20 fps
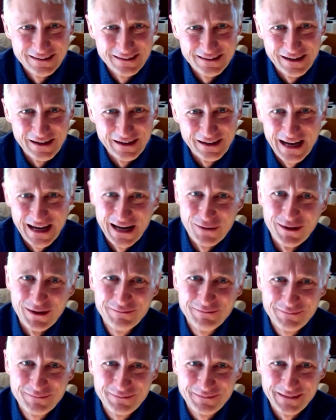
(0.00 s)
uh, anyway,
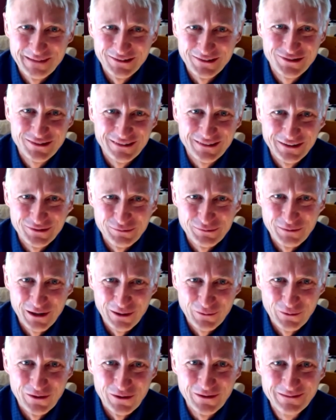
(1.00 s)
that's that's my
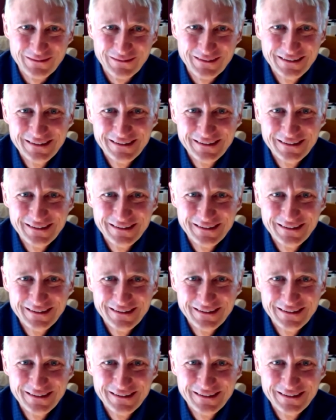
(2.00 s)
role.